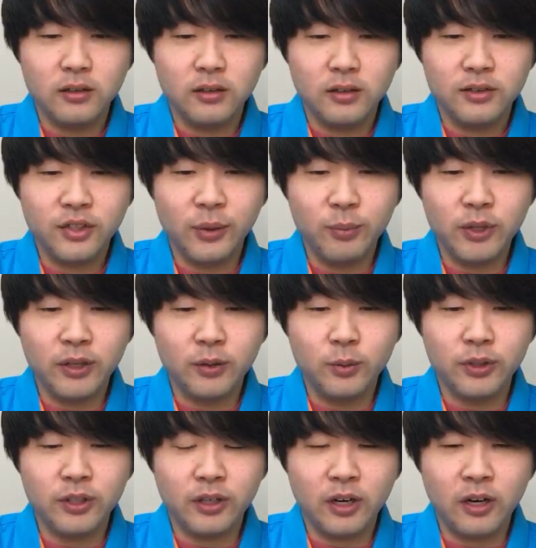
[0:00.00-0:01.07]
Same thing
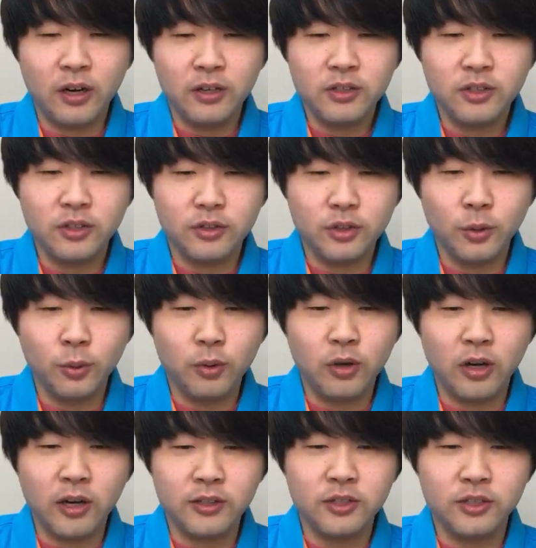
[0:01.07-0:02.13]
with the cost. The total
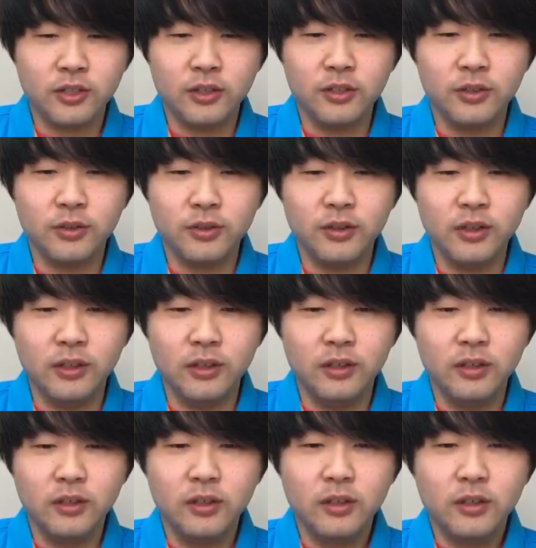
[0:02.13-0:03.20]
cost is under the
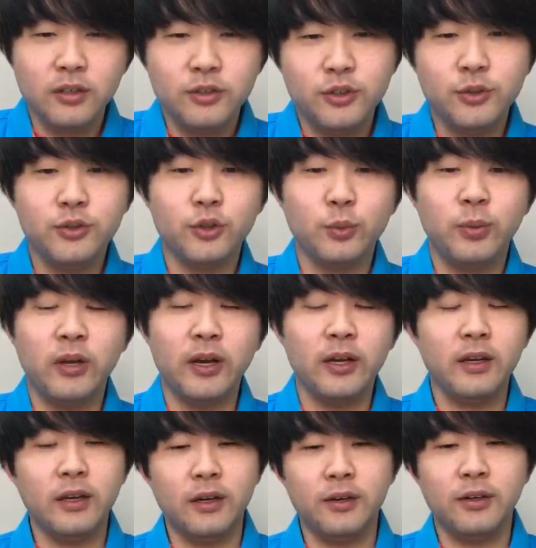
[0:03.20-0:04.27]
Choose Your
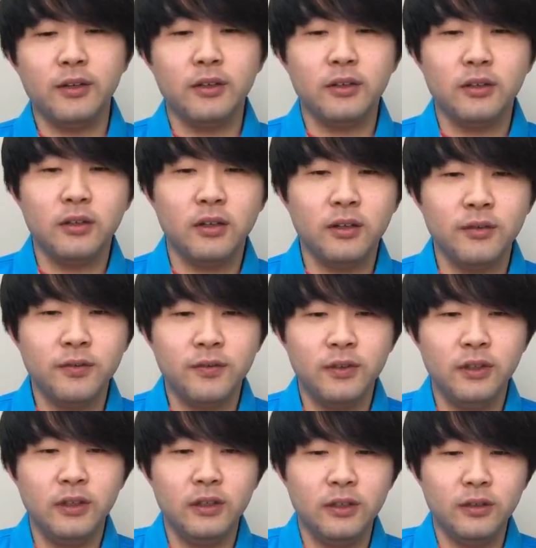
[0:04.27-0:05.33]
Plan area of
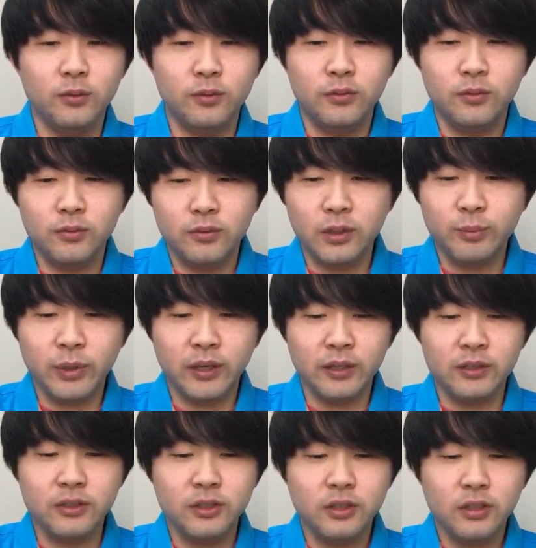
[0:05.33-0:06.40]
the
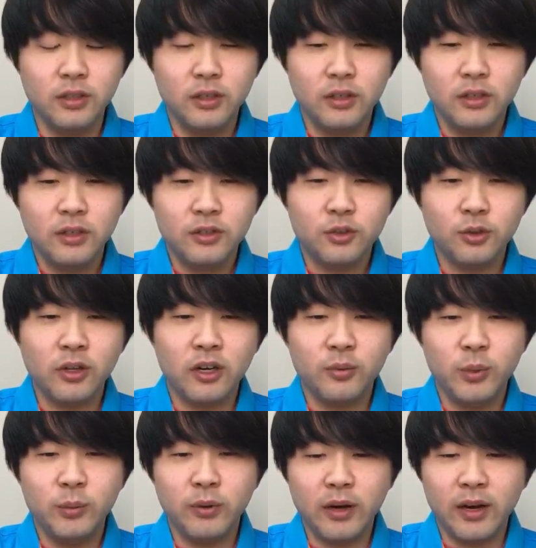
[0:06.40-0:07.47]
webpage. So a lot of
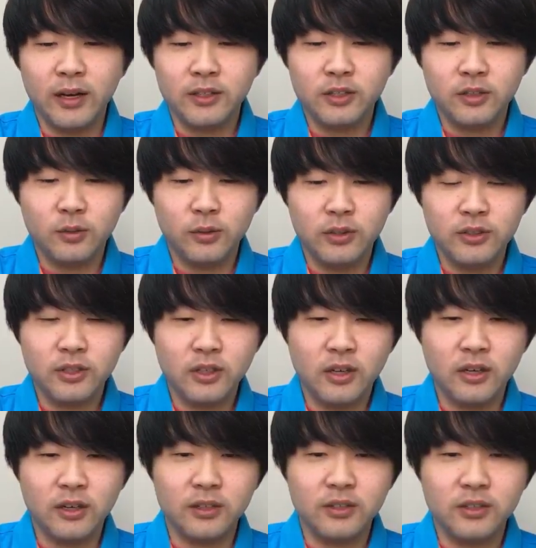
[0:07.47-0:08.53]
people ask, what is the
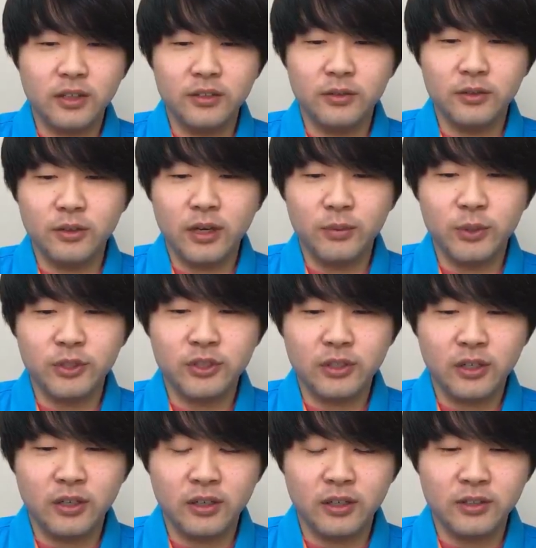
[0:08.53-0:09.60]
cost? I don't know how much it
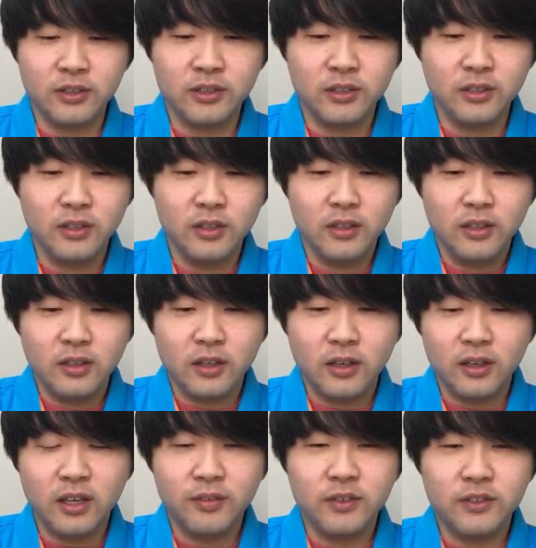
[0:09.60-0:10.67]
costs.
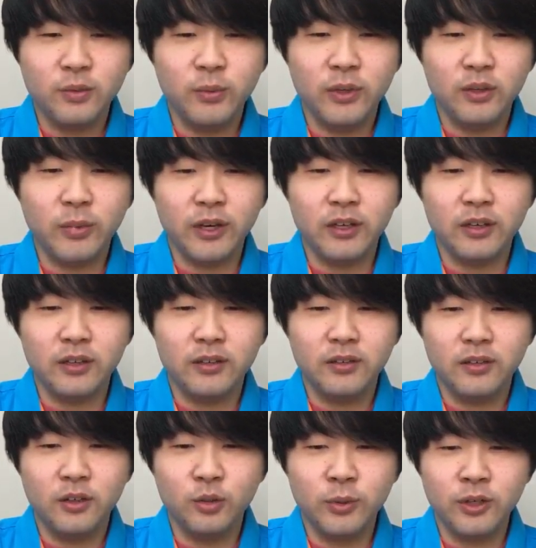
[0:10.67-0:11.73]
Give it to me in my
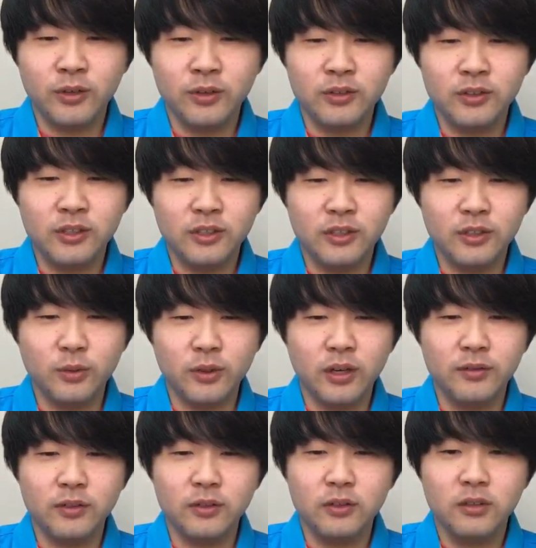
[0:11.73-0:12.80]
home currency,
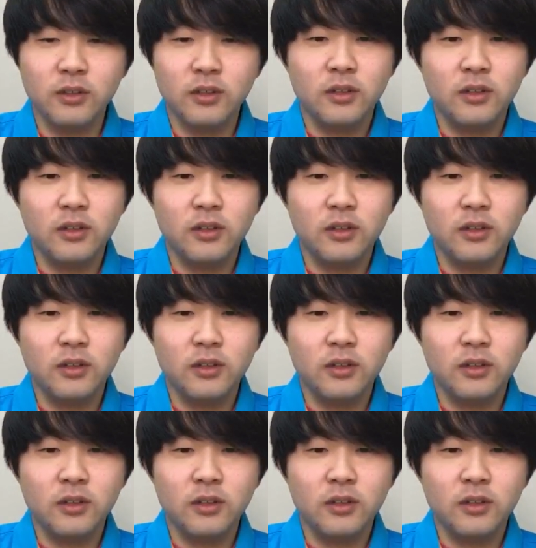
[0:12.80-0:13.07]
whatever.